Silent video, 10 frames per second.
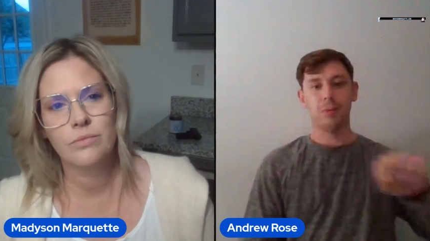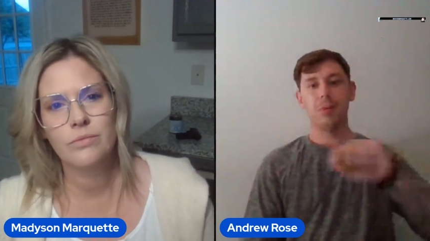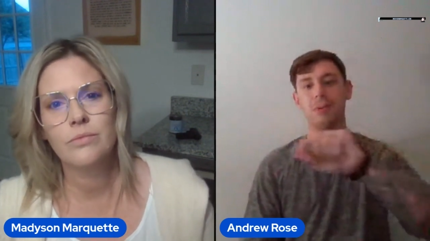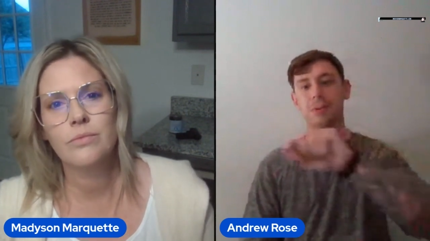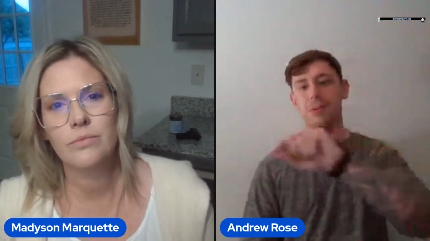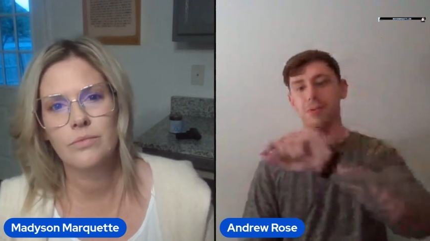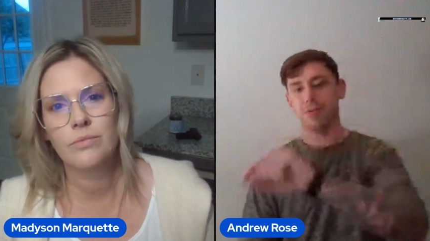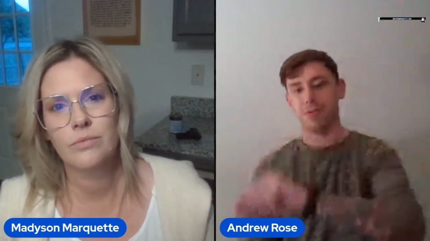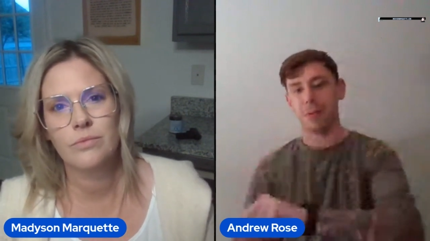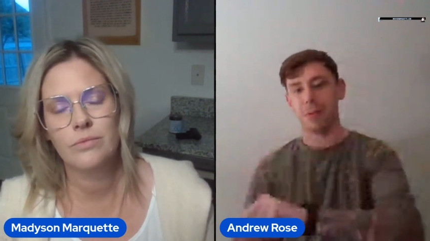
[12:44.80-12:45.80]
Speaker 1: and then
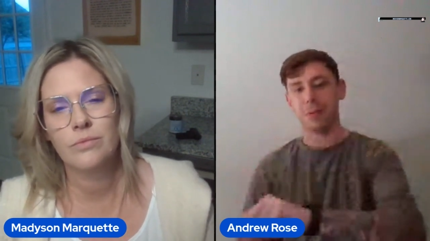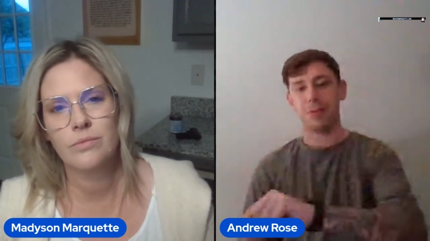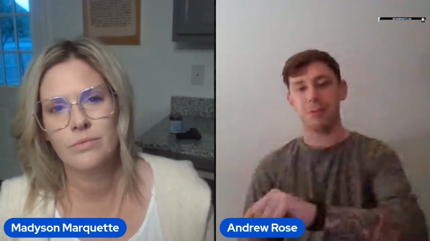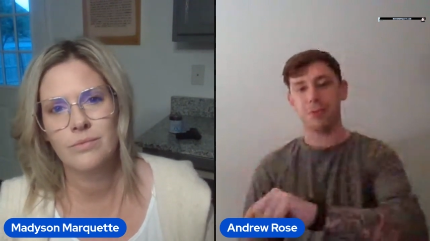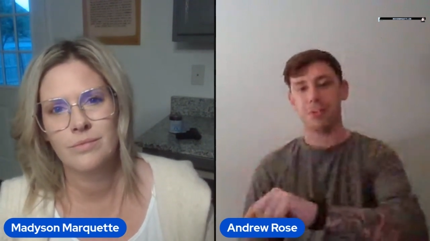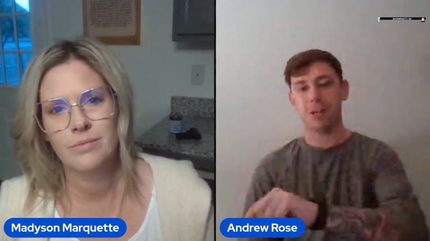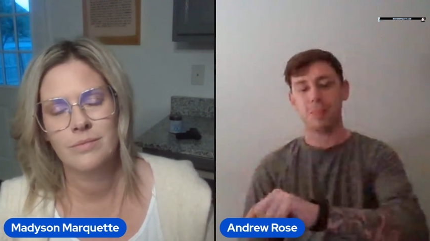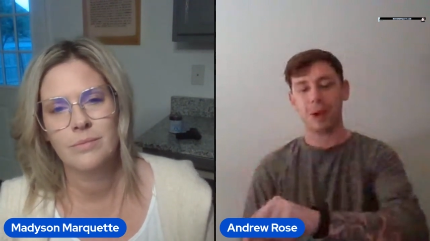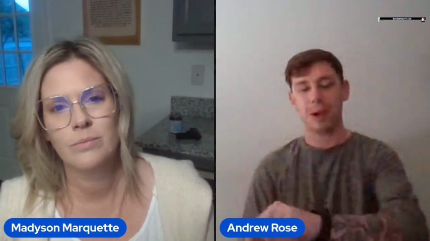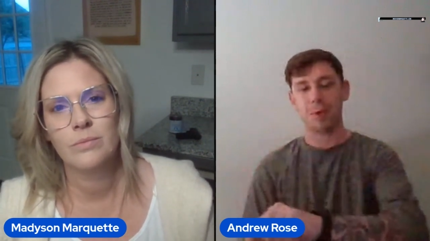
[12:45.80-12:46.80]
February when you
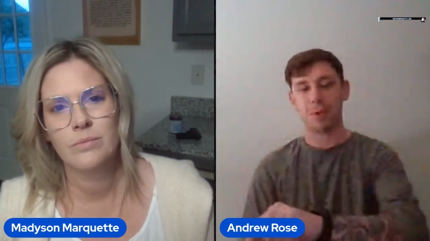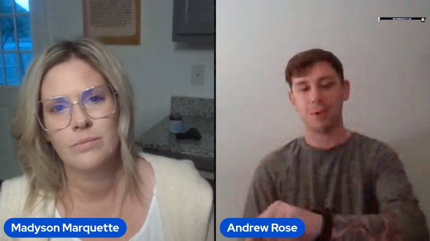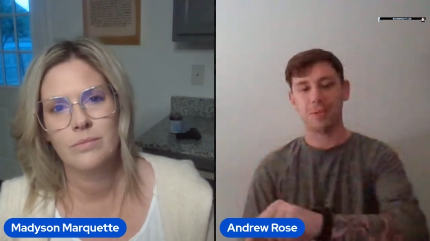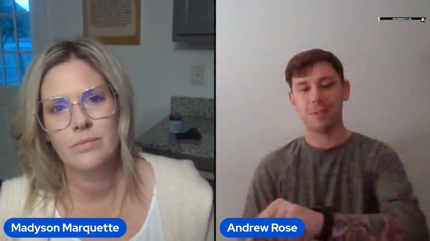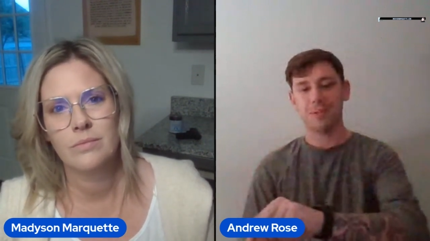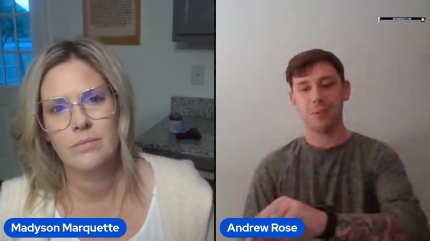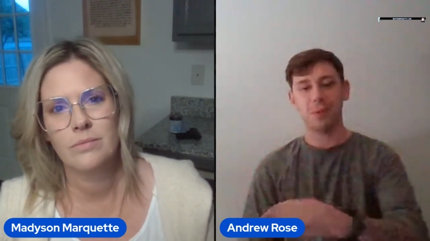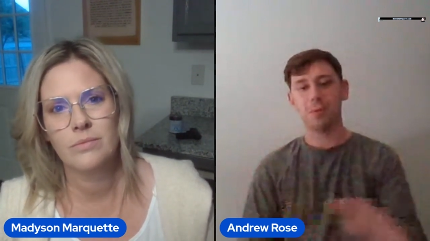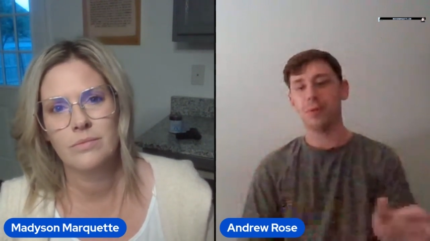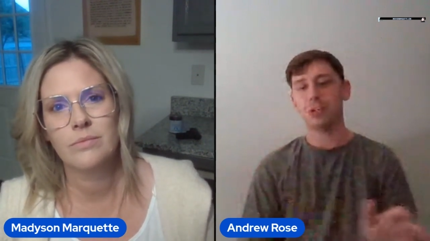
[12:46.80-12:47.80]
take power,
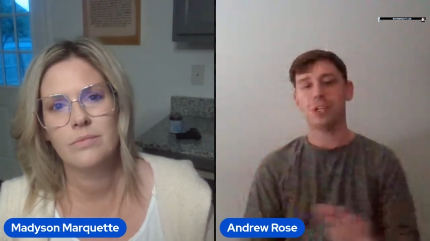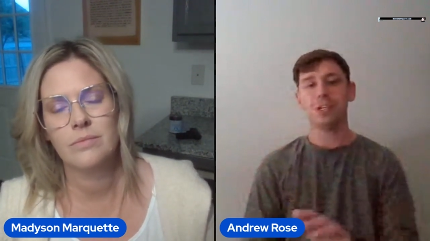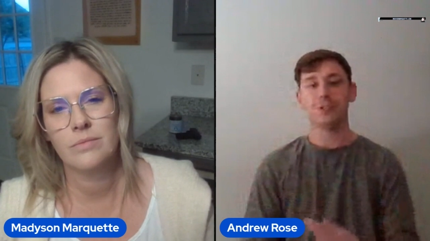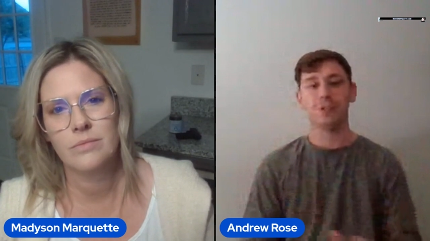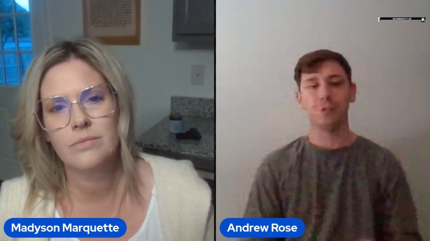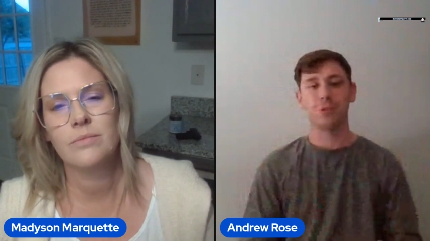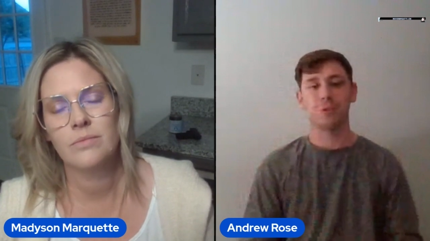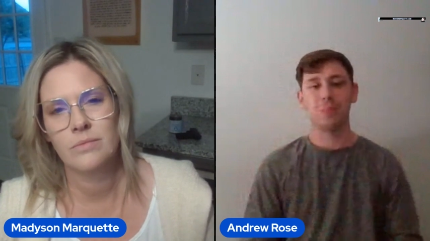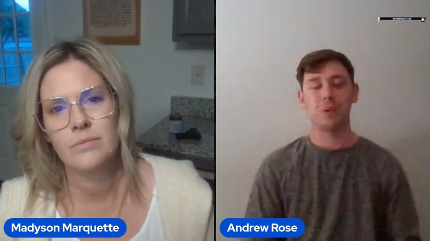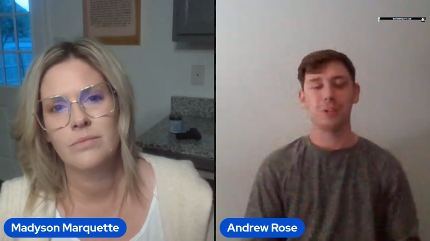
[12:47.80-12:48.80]
like what changed in those
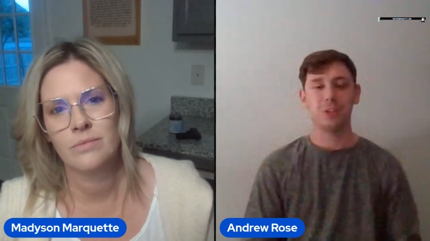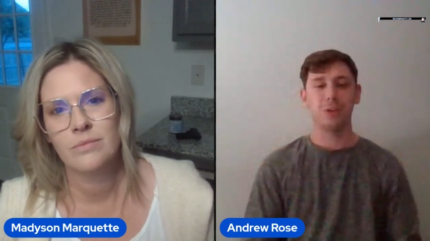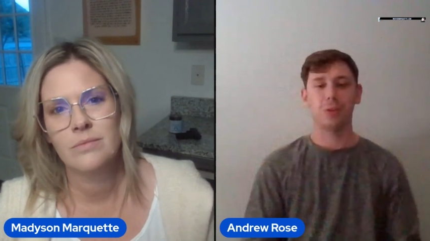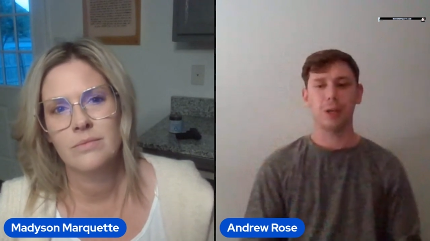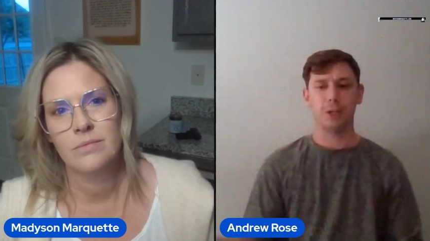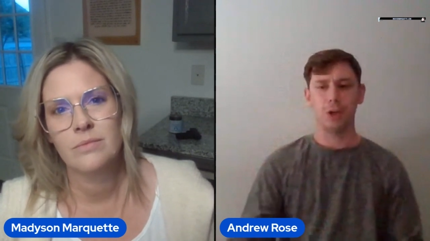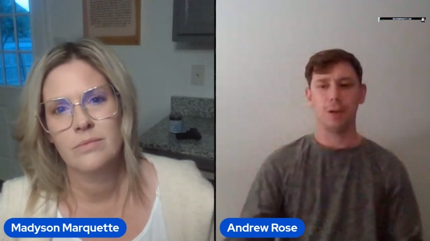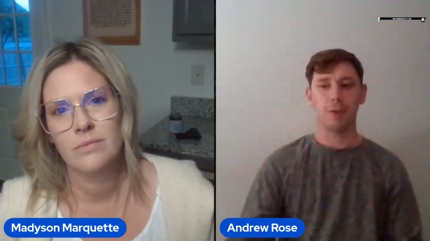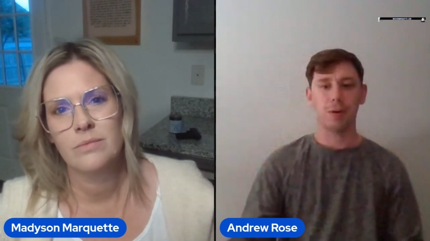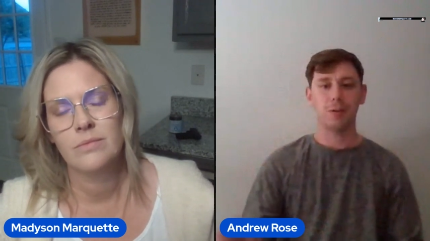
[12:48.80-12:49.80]
three months that you're like
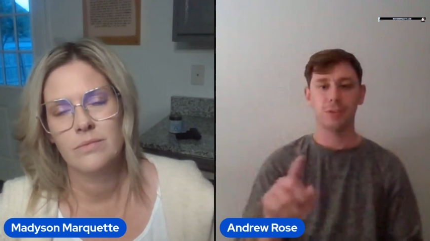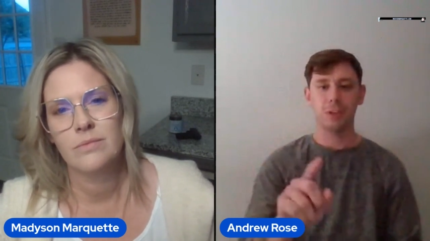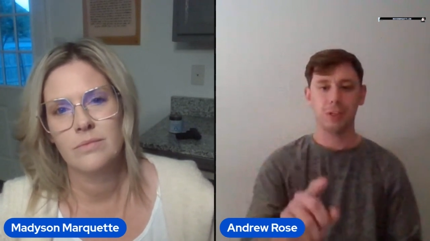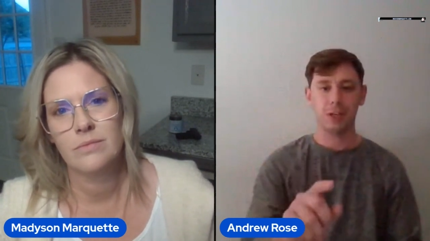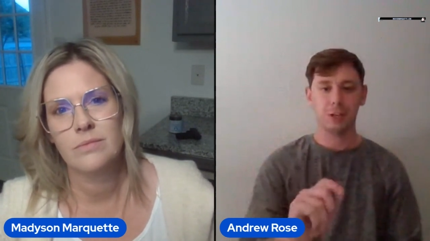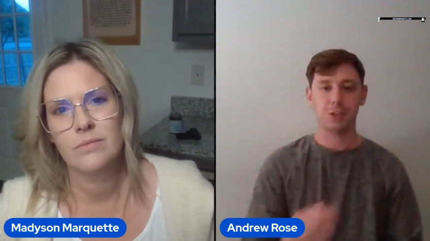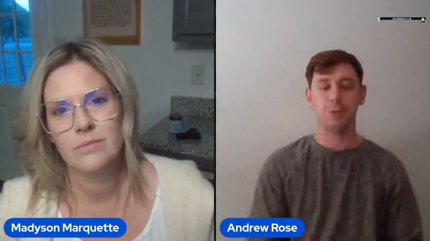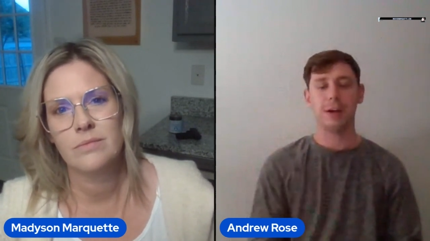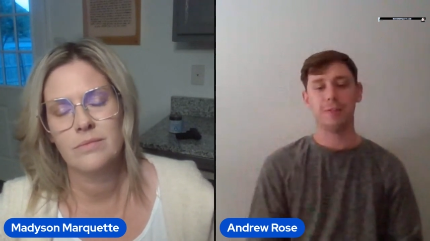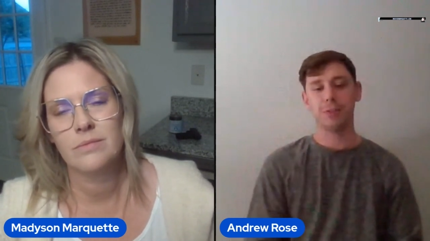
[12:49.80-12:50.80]
never to yes,
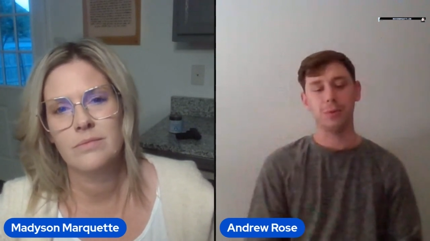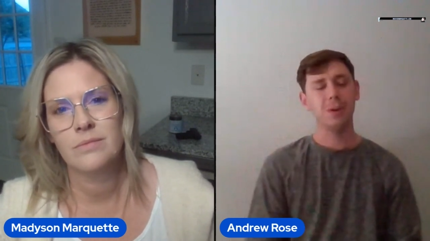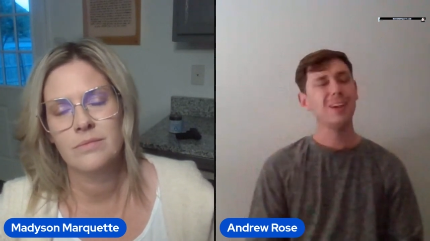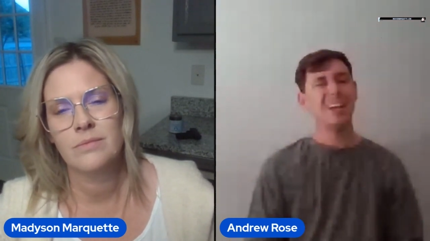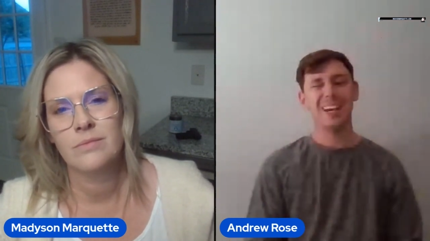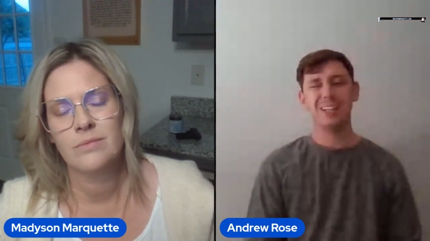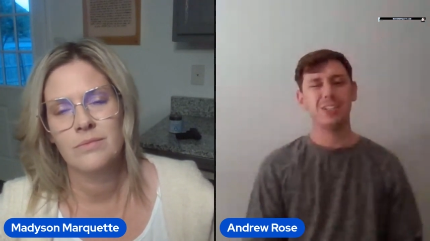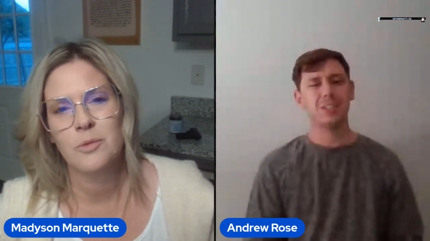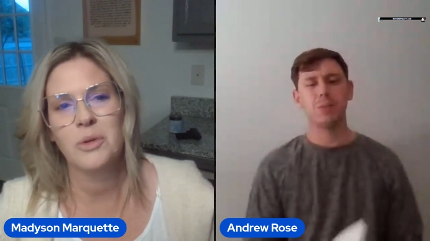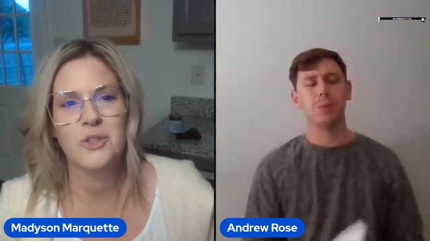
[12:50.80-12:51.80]
you have to. And it
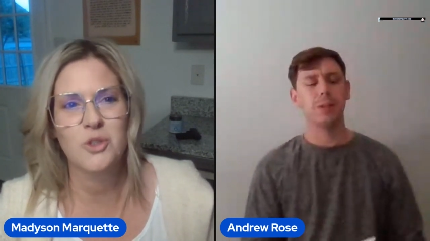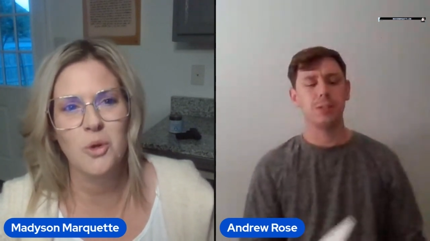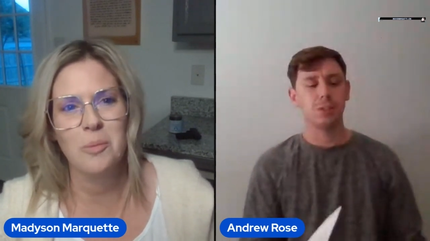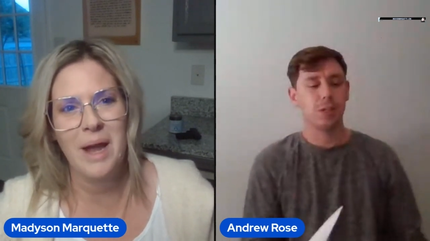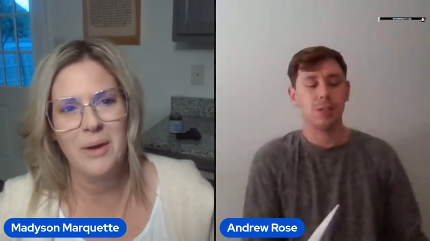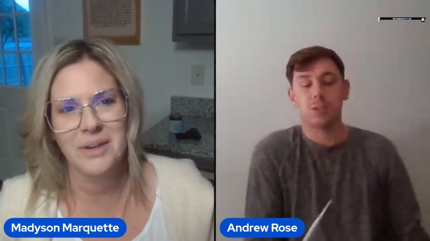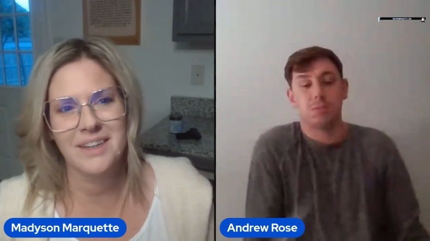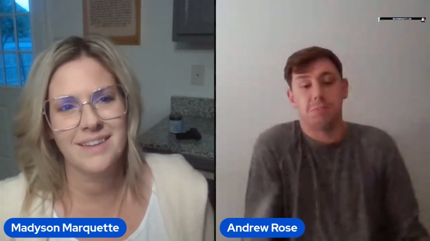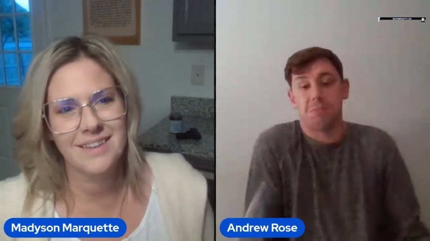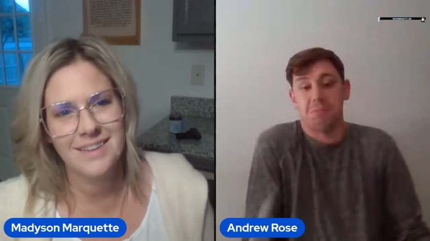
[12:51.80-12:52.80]
just it really just
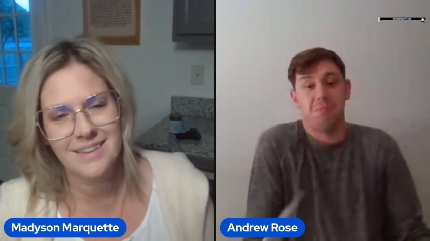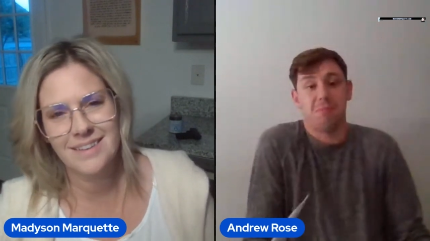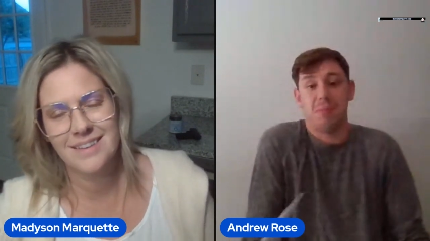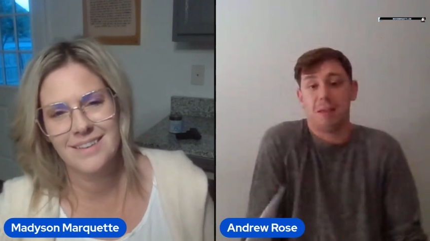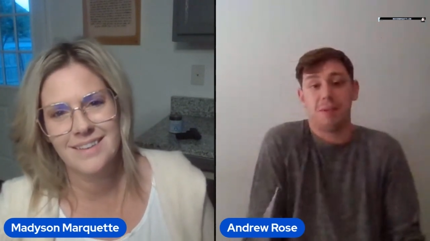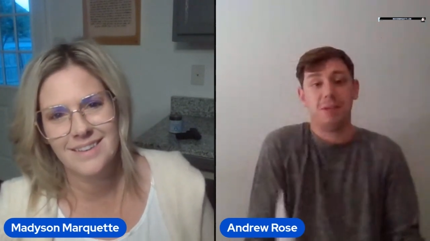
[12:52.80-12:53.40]
it, yeah